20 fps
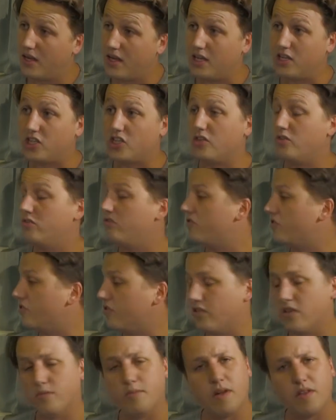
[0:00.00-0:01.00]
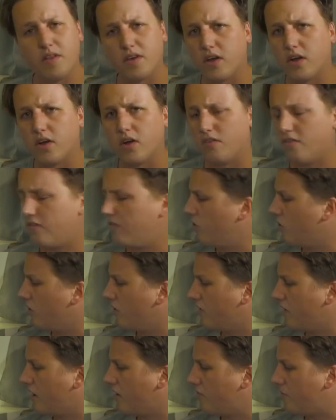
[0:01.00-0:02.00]
It chews through them. I think I've got 4 or
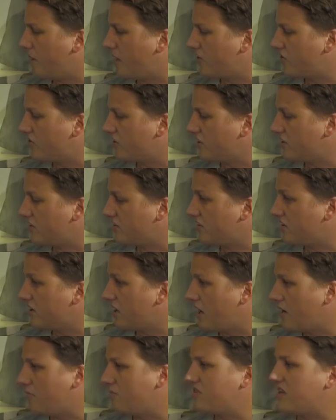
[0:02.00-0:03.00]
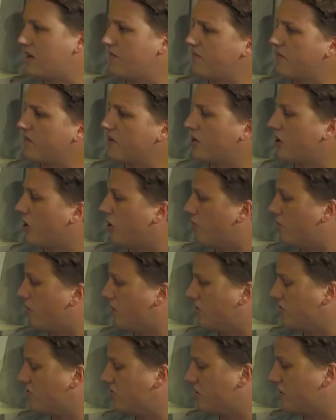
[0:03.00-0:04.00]
5 batteries. Same for the
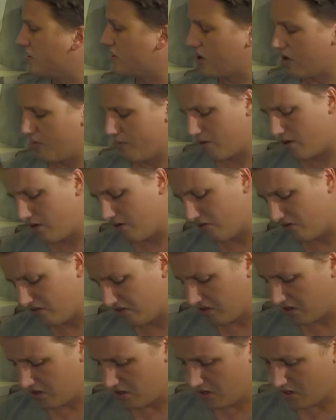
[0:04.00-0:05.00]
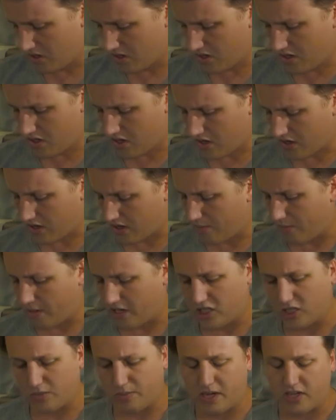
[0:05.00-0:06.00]
GoPros. So the GoPros, I've got a
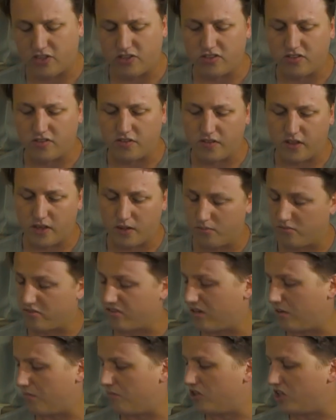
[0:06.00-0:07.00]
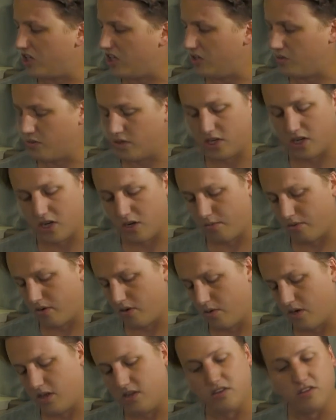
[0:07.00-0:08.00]
bunch of batteries for them, some genuine
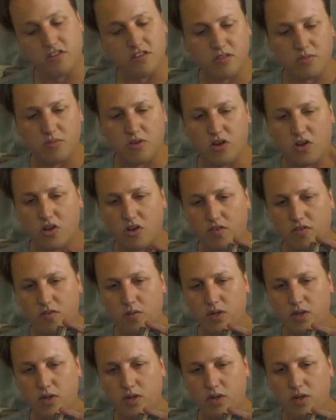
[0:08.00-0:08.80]
GoPro ones, some knockoff